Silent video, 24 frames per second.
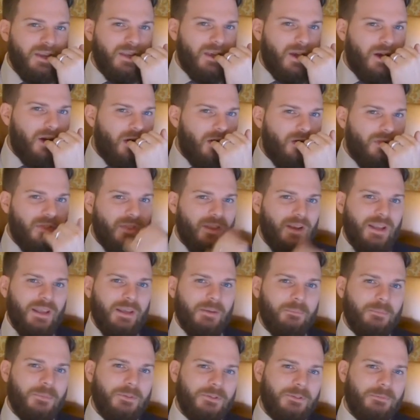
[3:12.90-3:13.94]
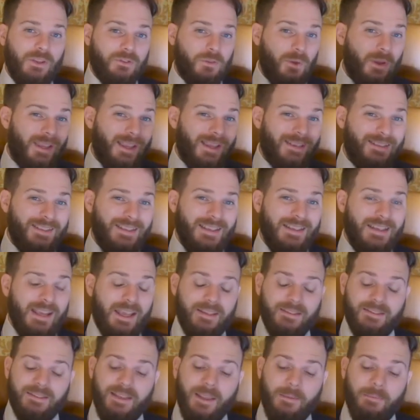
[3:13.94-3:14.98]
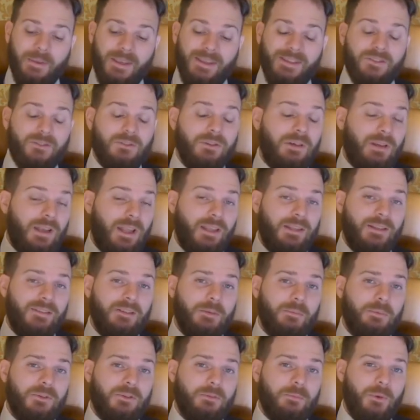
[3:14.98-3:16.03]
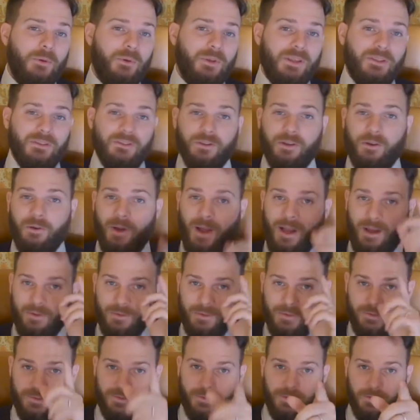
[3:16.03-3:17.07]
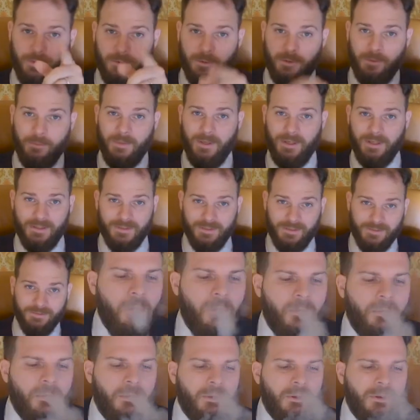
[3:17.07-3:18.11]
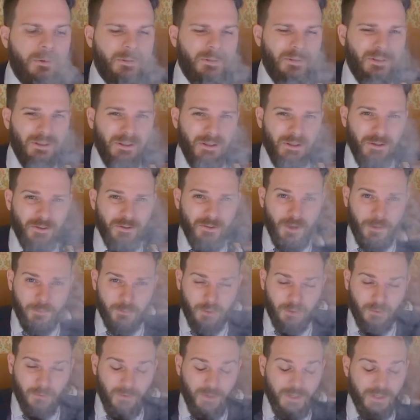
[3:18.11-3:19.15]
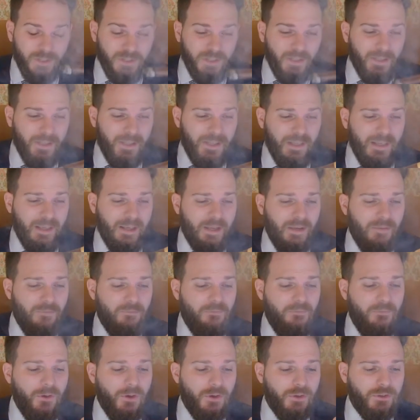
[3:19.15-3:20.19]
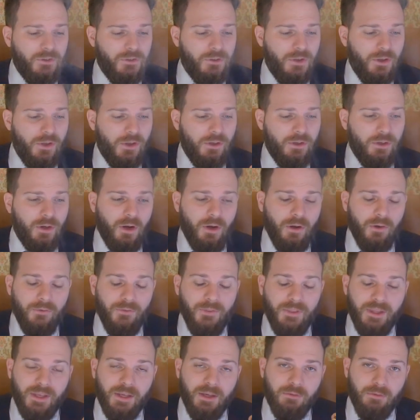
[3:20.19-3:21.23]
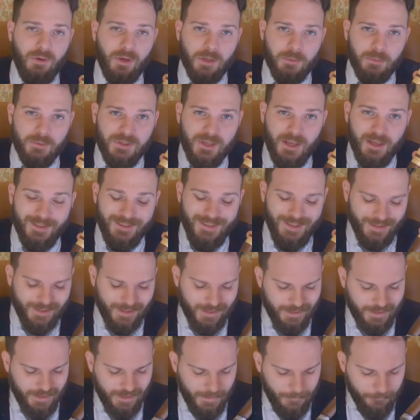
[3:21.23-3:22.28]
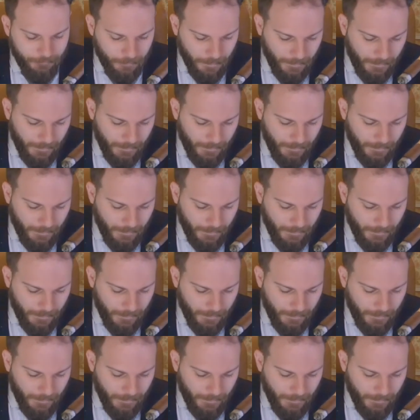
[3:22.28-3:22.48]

on the lips. So I guess the next step is to light this up and smoke it, so I'll see you in a minute. So I'm just finishing the first third of the Rocky Patel Decade here,